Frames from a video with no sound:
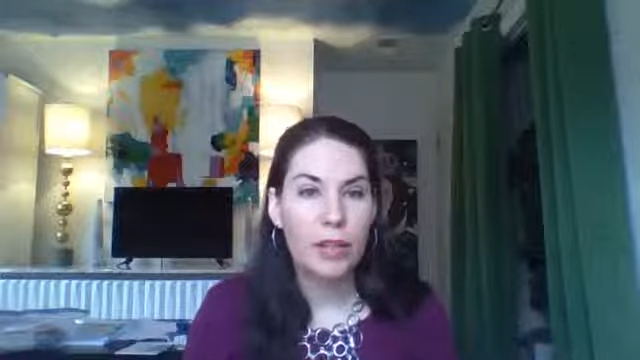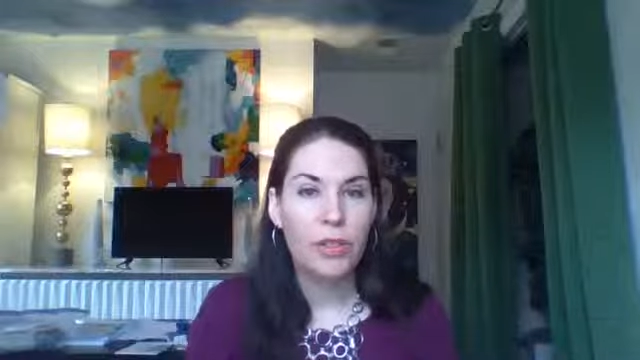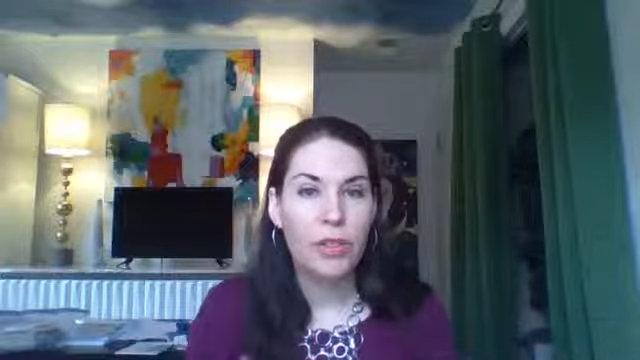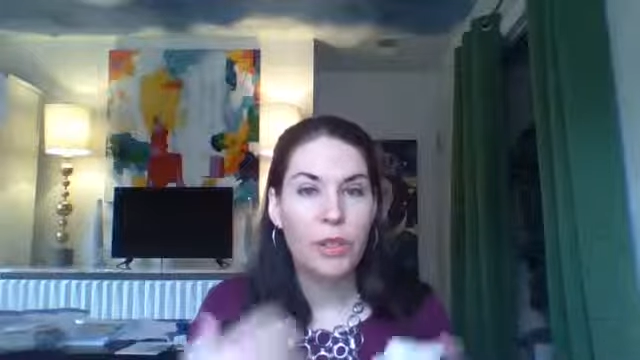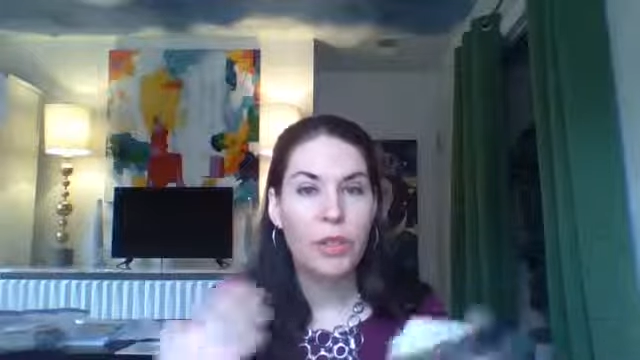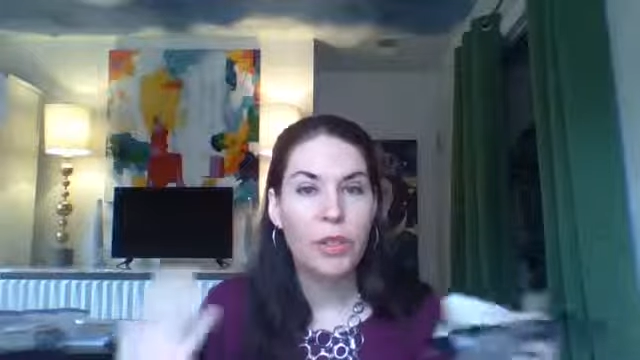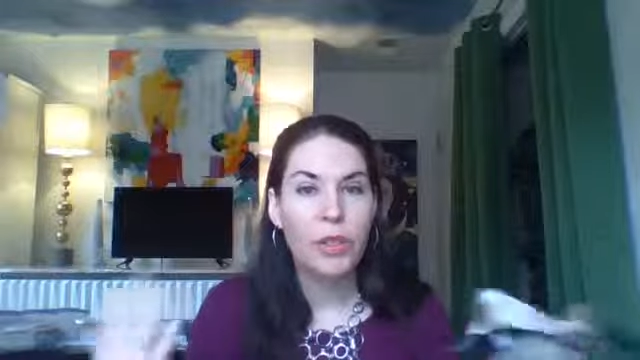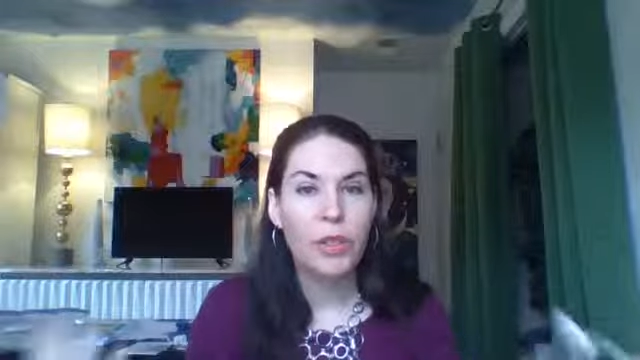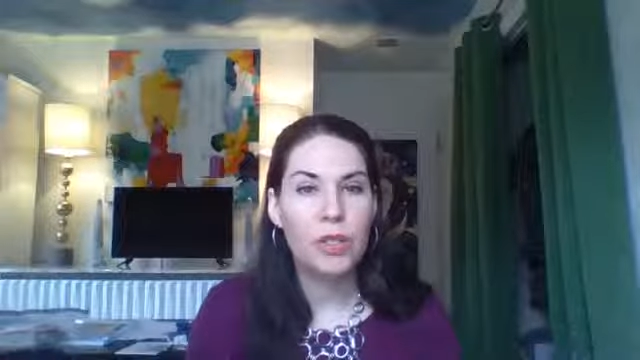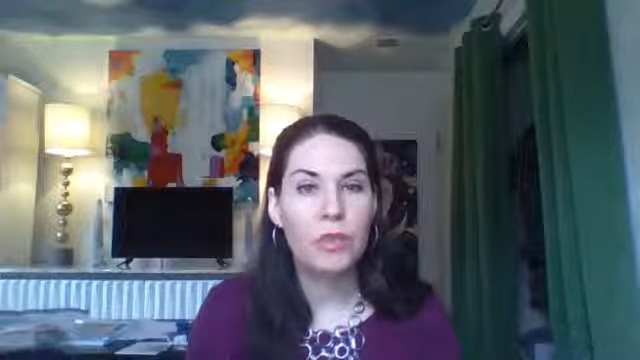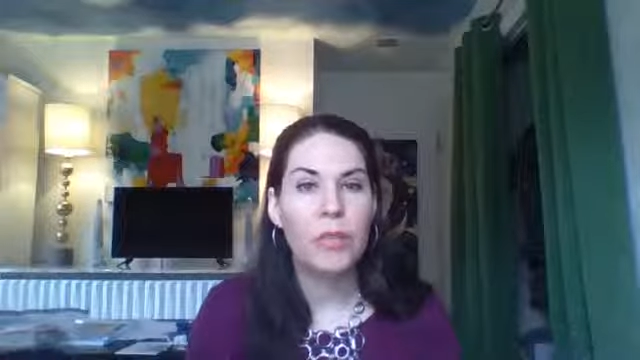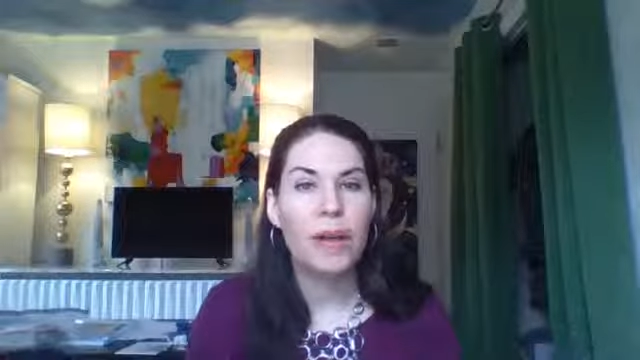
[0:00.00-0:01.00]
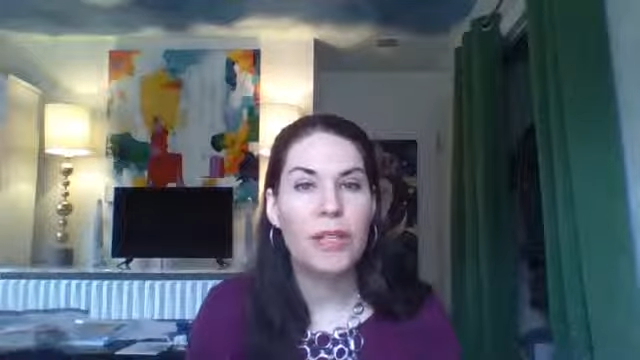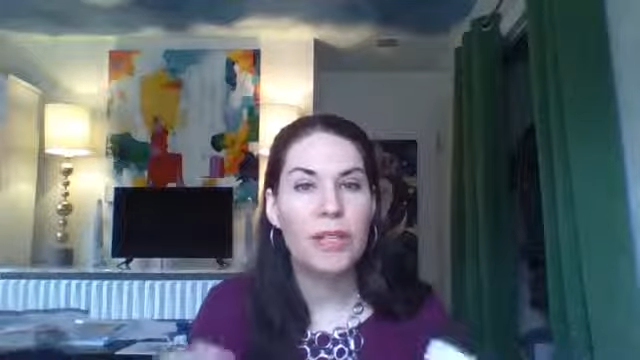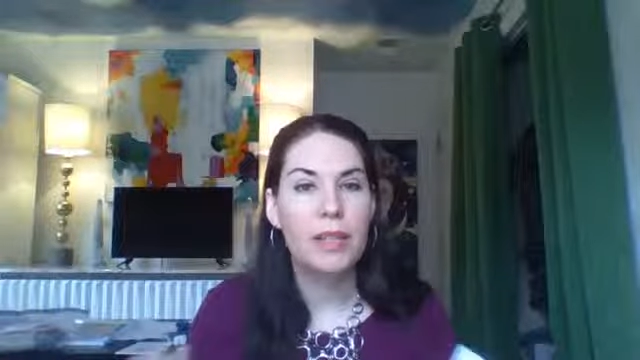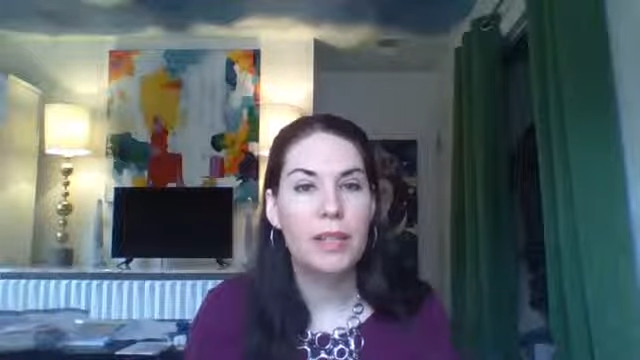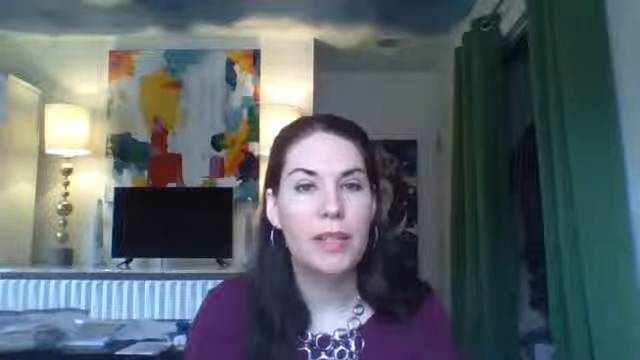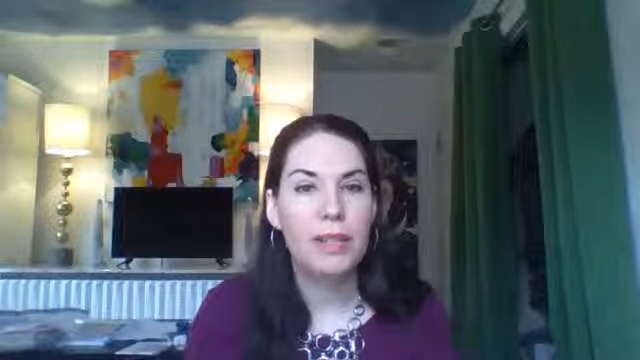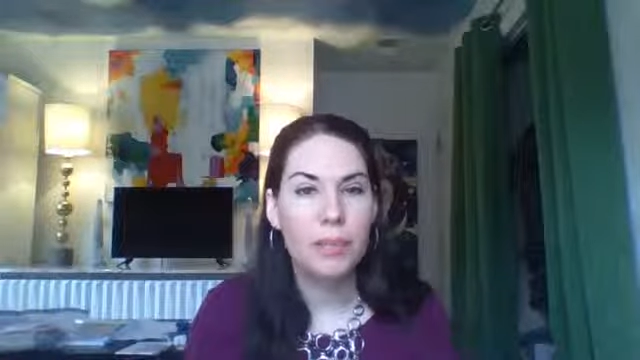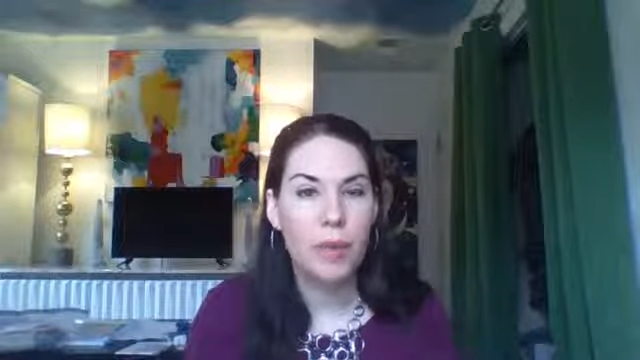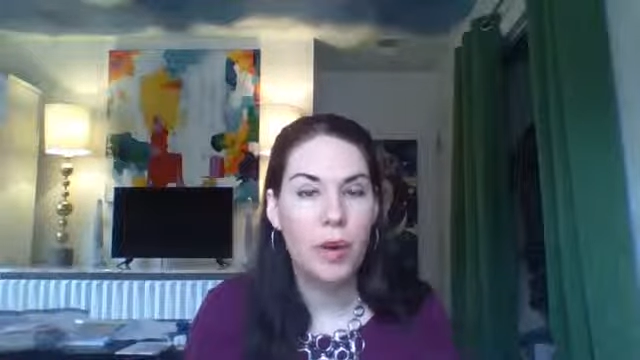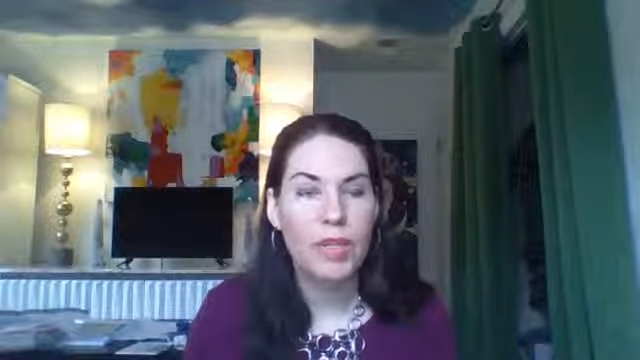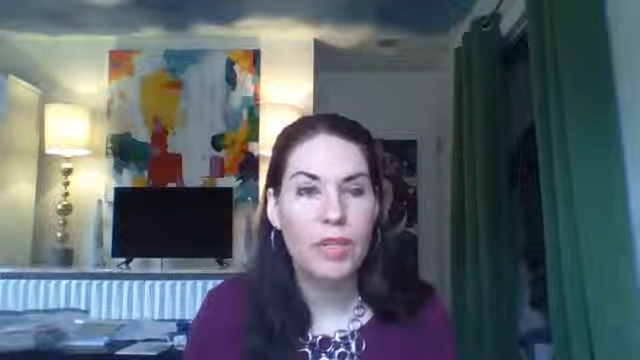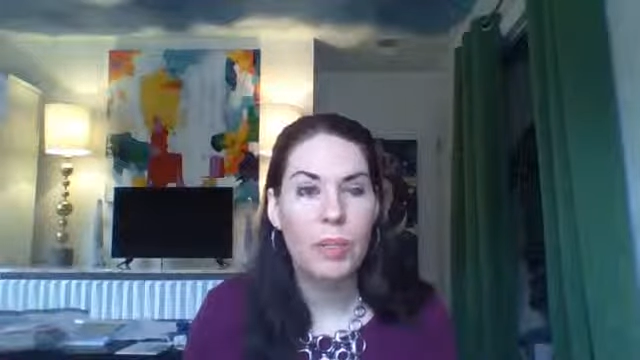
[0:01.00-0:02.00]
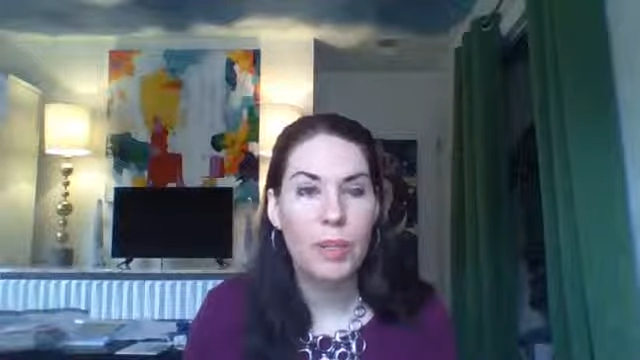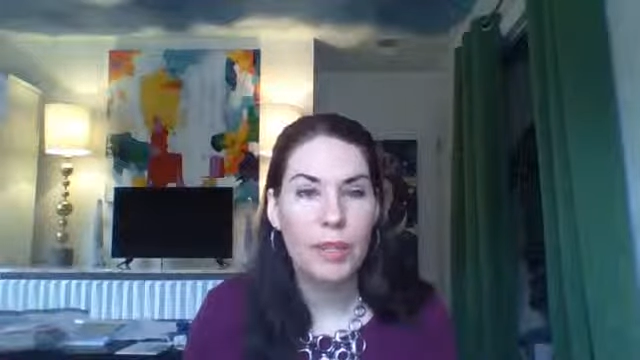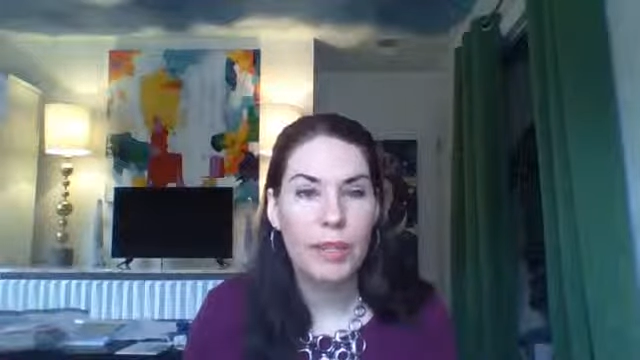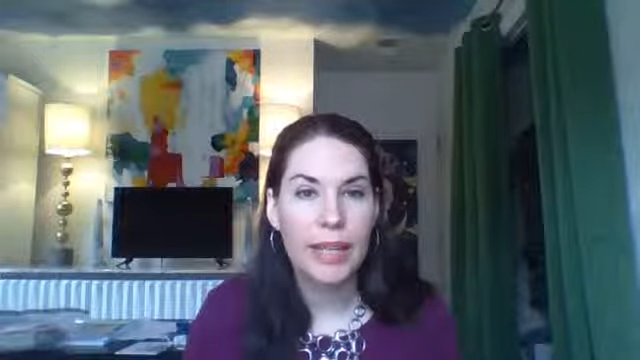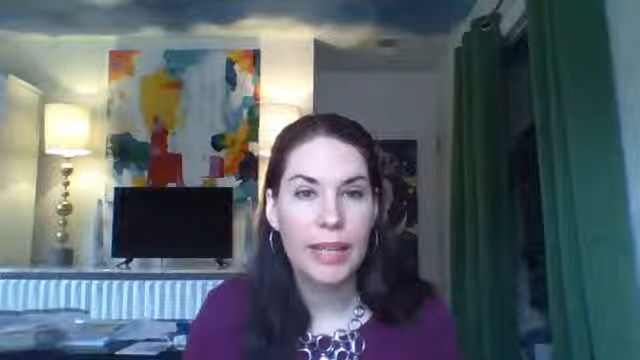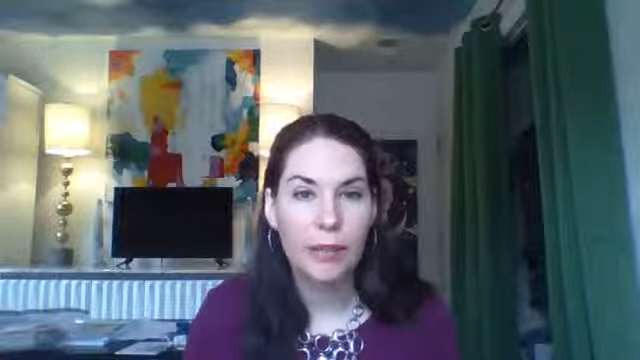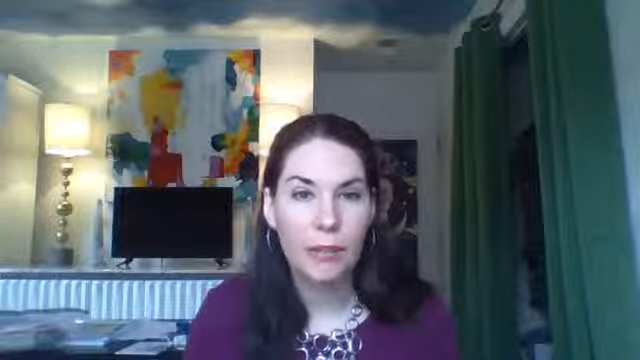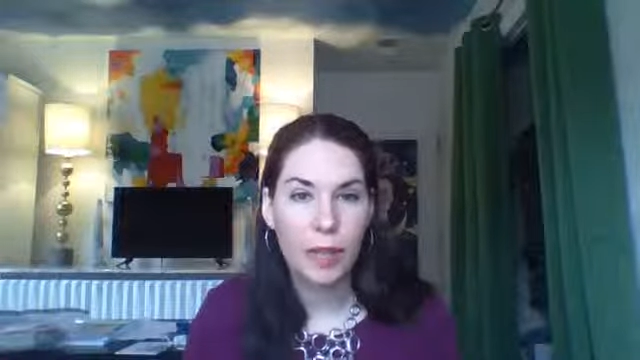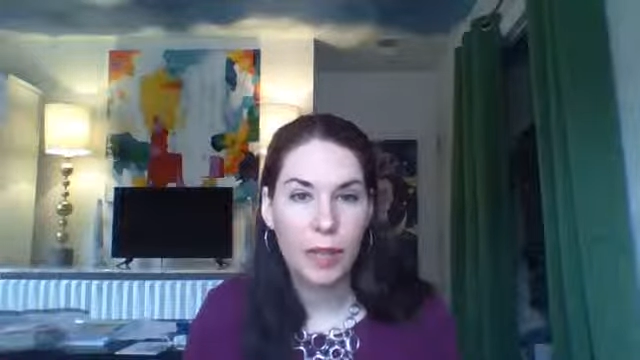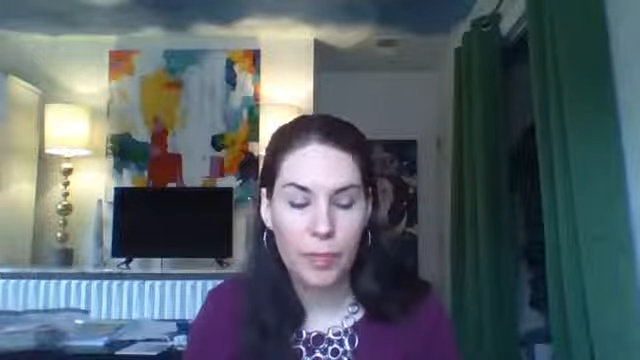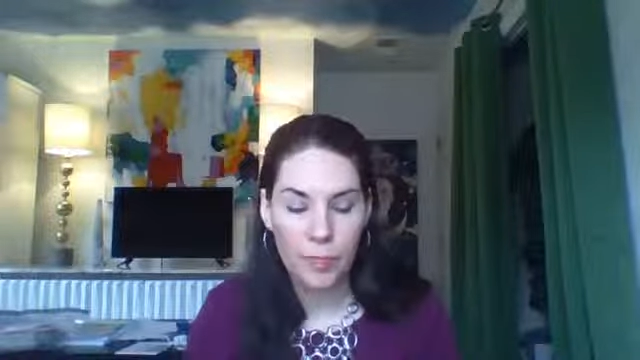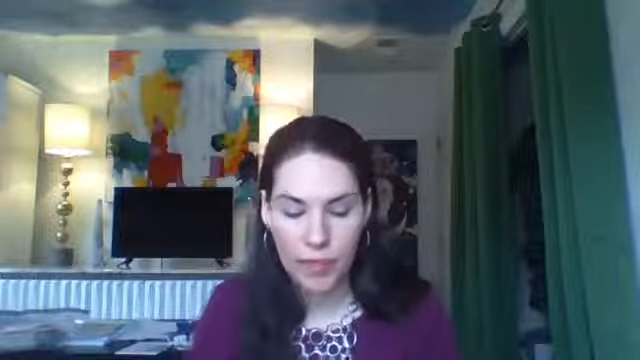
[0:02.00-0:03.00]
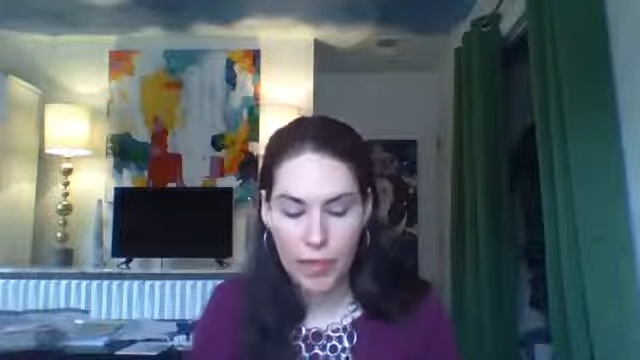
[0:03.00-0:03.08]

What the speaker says: because you don't want to just buy stuff that winds up in the landfill.